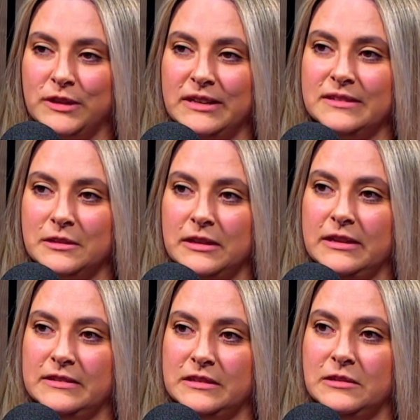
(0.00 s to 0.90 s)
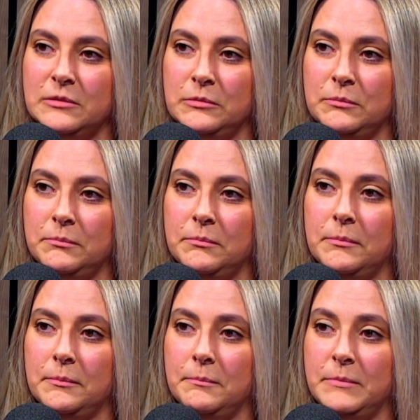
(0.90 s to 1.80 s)
is the
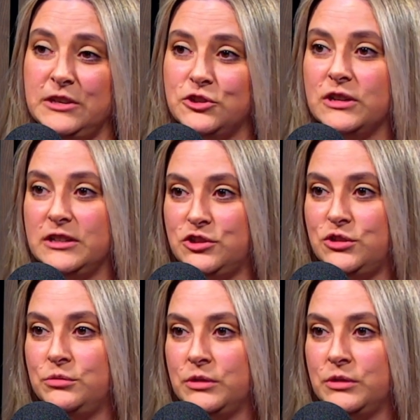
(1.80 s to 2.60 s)
major issue.